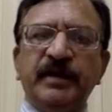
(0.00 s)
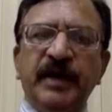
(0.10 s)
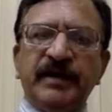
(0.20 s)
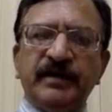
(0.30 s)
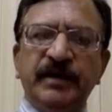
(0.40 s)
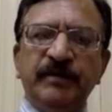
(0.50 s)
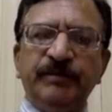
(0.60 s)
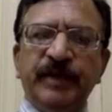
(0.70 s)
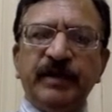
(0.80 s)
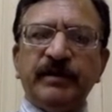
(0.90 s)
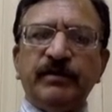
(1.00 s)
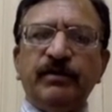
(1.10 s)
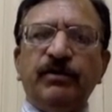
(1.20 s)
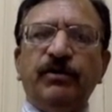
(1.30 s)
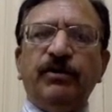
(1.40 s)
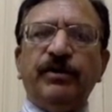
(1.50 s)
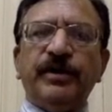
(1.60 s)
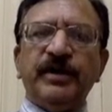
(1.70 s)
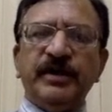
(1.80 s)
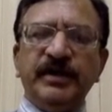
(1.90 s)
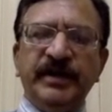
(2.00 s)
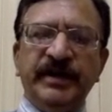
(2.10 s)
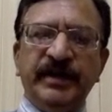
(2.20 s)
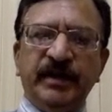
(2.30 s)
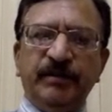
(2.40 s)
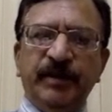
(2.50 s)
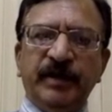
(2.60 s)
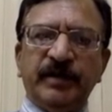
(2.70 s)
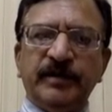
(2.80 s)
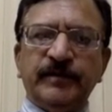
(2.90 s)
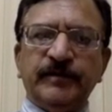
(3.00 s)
lateral impact, or rear impact.